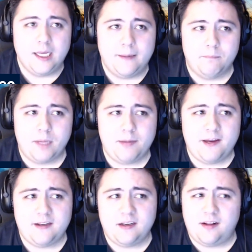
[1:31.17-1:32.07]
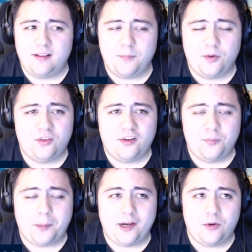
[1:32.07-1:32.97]
Maybe not the most
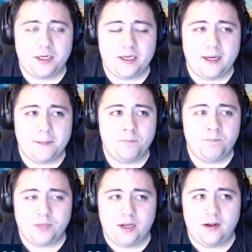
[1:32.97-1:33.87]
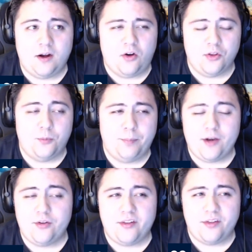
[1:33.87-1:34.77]
inspiring game, although
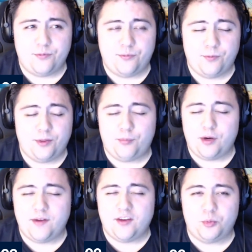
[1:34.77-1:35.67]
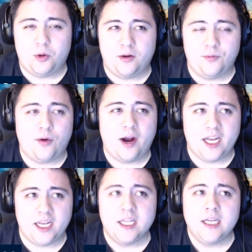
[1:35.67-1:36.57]
better than the previous one on
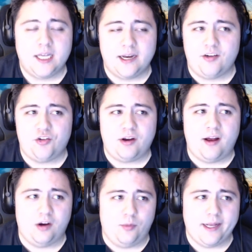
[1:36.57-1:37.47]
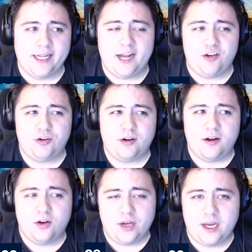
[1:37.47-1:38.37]
Friday against Chicago, right? That
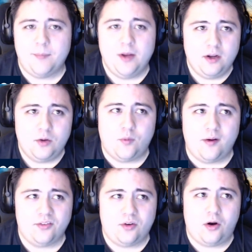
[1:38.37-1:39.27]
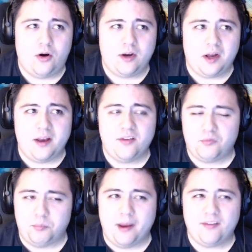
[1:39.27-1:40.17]
Chicago game was all kinds
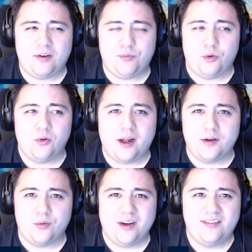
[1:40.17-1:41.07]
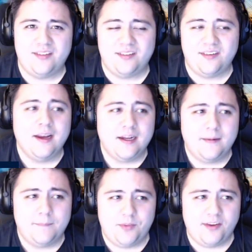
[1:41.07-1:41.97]
of messy for a lot of reasons.
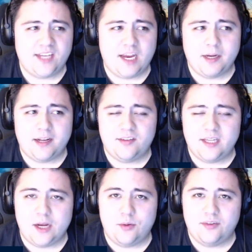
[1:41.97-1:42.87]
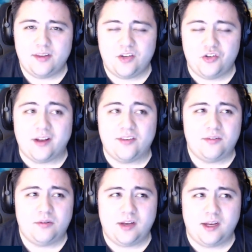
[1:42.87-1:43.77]
This game against the Oats, the
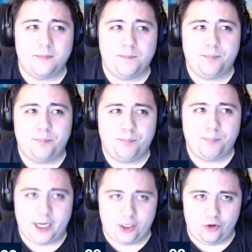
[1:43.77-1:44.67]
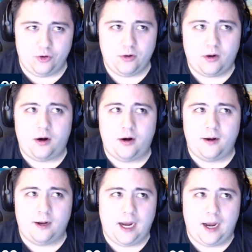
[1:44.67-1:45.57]
Jets did better,
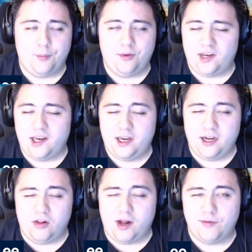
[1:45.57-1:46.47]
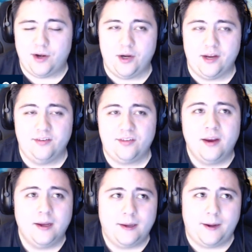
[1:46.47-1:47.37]
I would say, in a lot of areas.
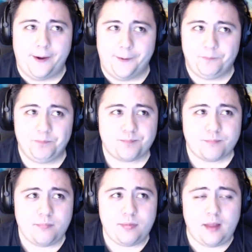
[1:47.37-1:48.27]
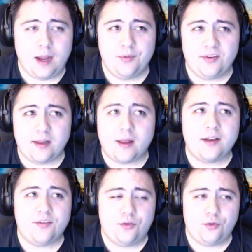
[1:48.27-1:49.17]
I would say
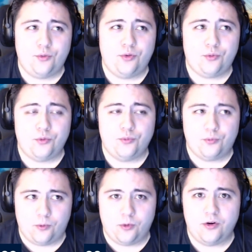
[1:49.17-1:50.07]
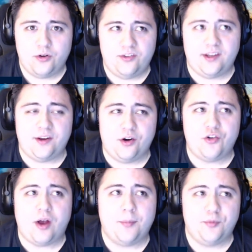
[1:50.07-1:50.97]
lines 2 through 4 did their
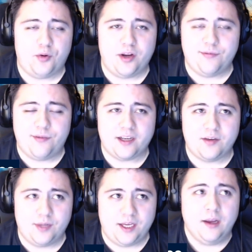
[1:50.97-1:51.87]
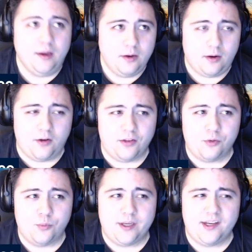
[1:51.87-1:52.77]
jobs pretty effectively, although
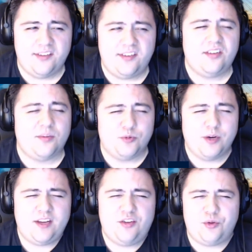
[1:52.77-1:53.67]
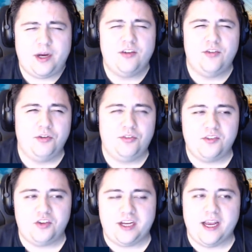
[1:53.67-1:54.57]
we did see some really strange
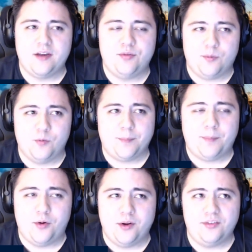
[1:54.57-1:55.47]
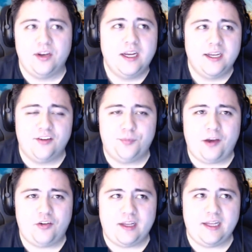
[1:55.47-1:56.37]
usage again from Rick Bowness,
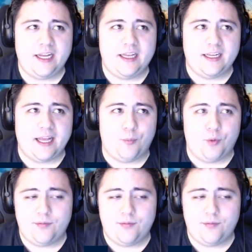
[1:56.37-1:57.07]
especially late in the game.